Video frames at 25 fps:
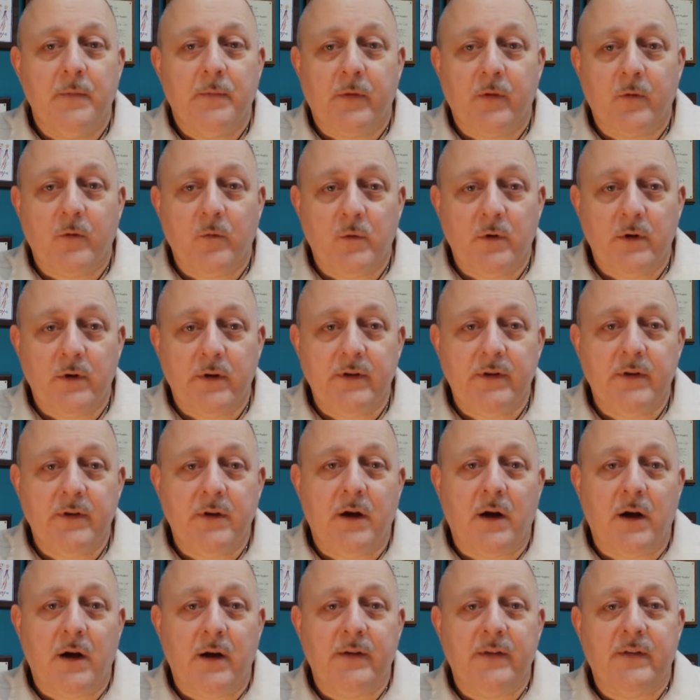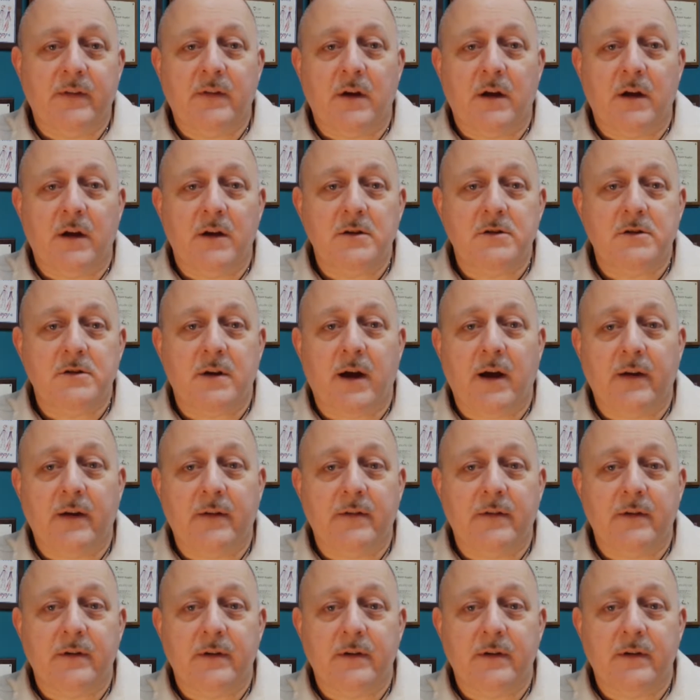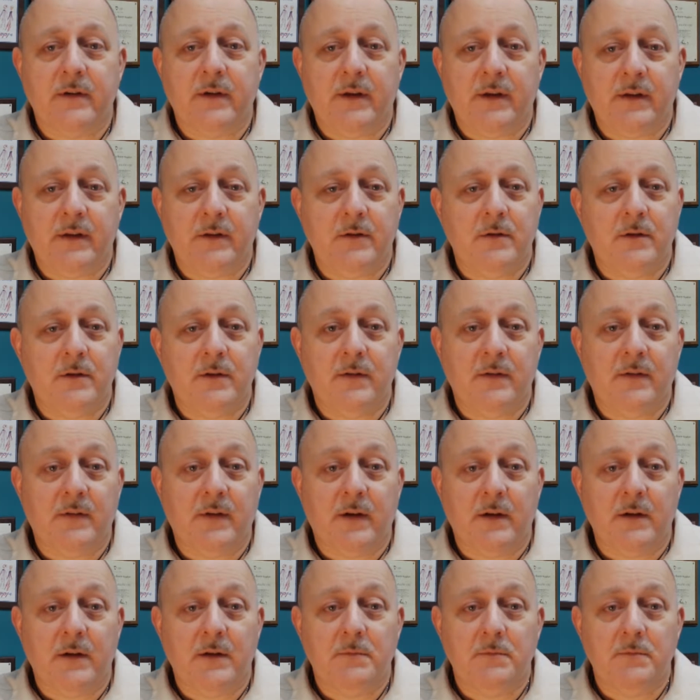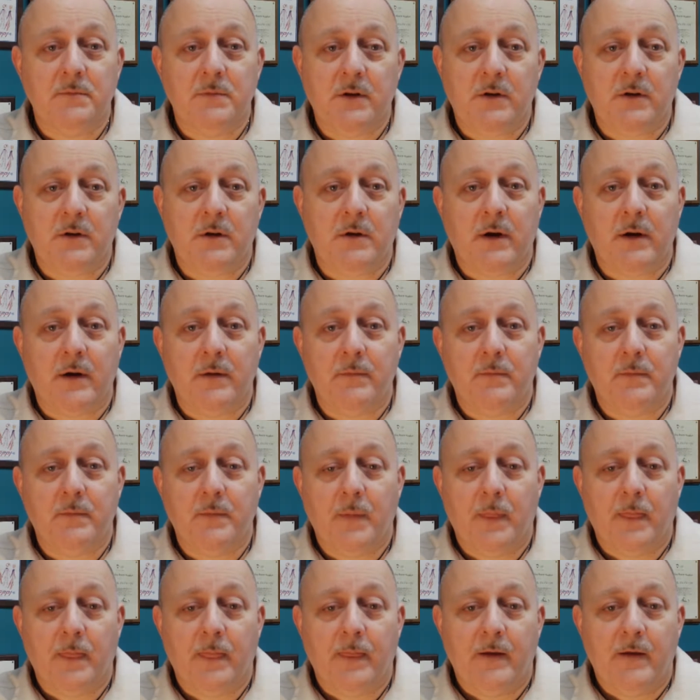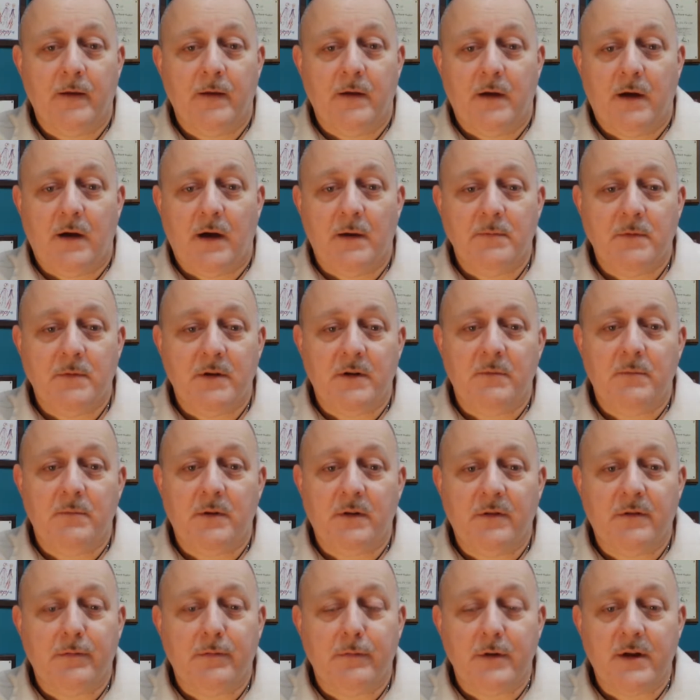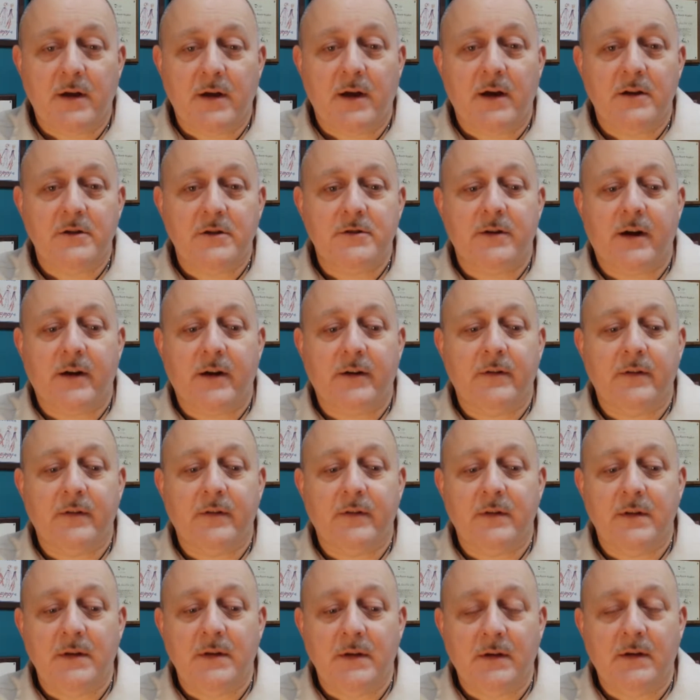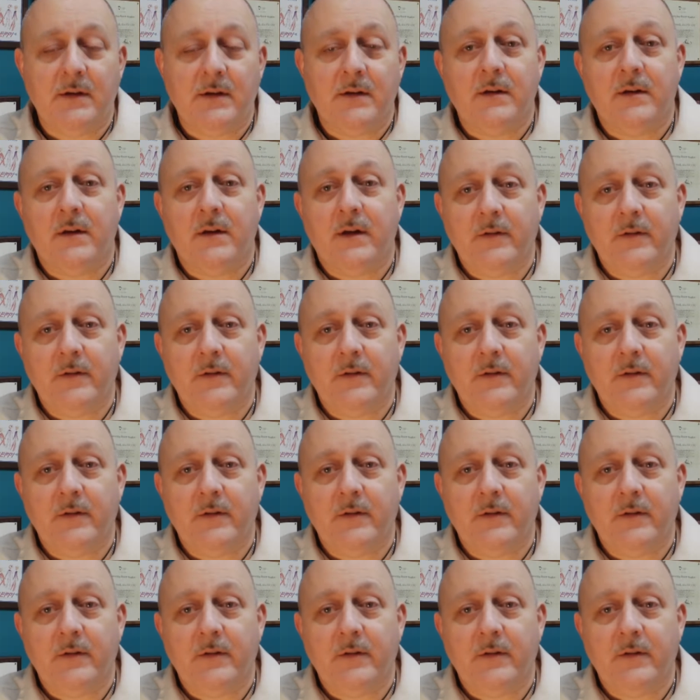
one honest contractor and you can tell him, I'm going to bid 3 contractors in the end.